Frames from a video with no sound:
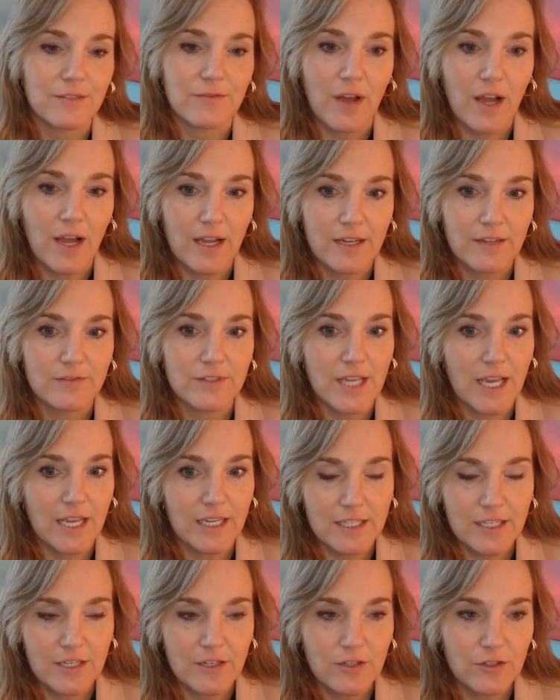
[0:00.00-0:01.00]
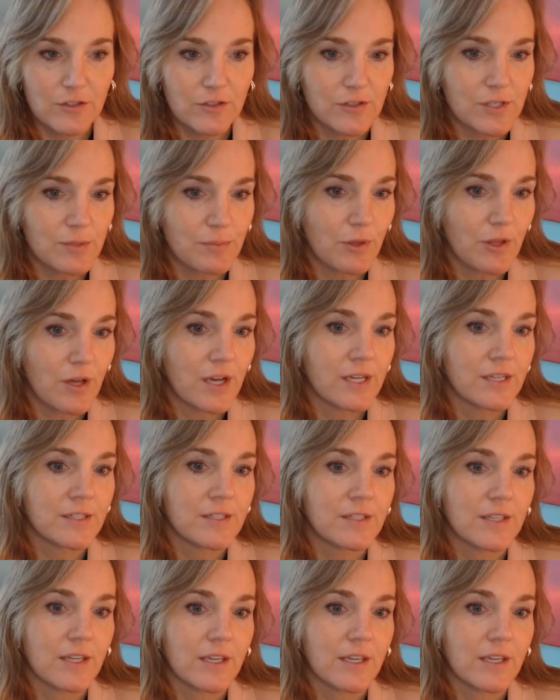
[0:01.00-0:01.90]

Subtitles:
5, 10 years plus?